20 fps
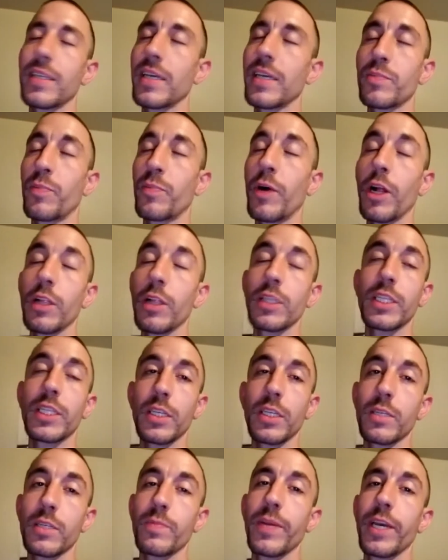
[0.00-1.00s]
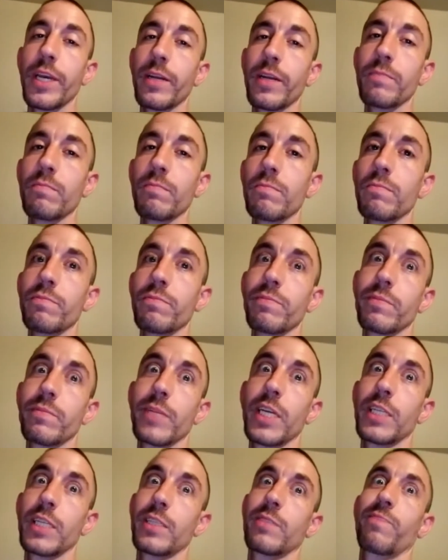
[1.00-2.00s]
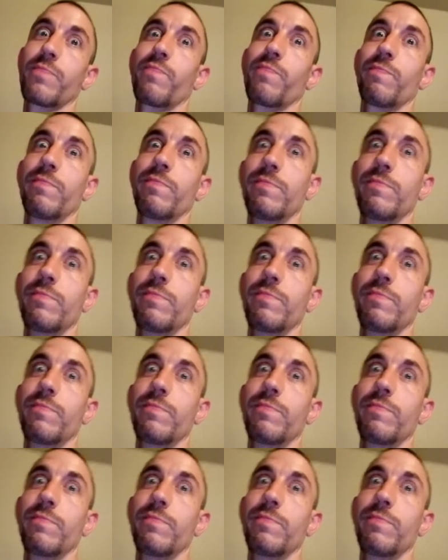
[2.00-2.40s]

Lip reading: politics, man. That's the